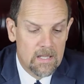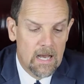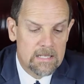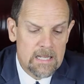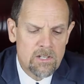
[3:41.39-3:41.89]

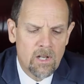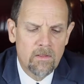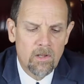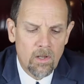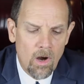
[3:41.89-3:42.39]
Additionally,
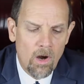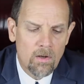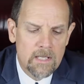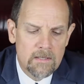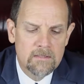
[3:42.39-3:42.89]
the law
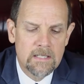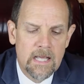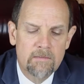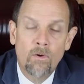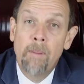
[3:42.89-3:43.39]
gives the
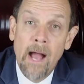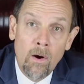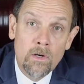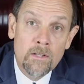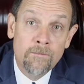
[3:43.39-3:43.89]
devil
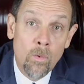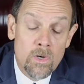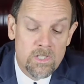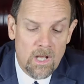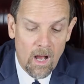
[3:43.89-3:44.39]
power to
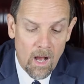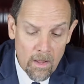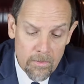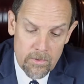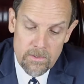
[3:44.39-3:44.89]
force
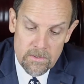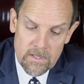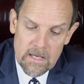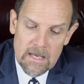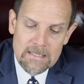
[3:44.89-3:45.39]
others
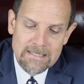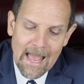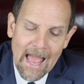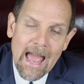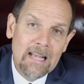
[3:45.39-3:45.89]

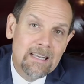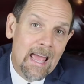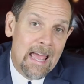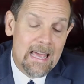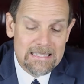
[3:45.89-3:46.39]
to act
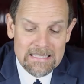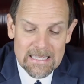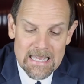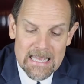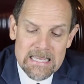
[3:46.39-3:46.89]
as
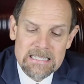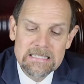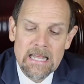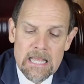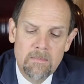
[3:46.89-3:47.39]
his
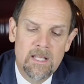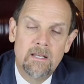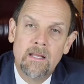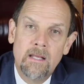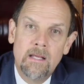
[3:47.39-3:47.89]

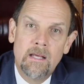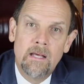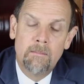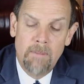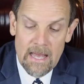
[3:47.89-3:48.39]
demon
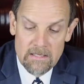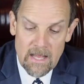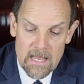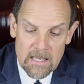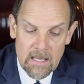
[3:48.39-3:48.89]
by
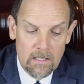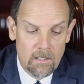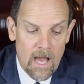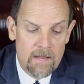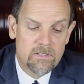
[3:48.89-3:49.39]
taking
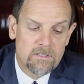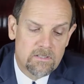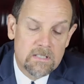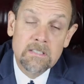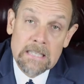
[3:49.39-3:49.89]

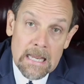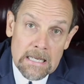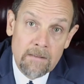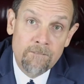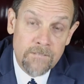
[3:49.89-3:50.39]

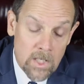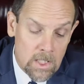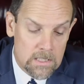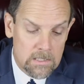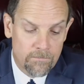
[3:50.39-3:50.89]
life-sustaining
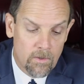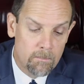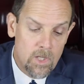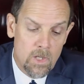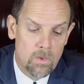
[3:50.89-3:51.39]
funds
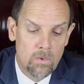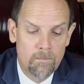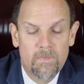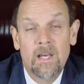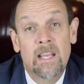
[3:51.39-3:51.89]
from you
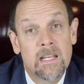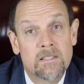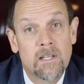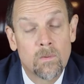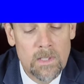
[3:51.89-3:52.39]

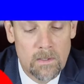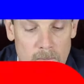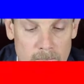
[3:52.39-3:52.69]
against their will.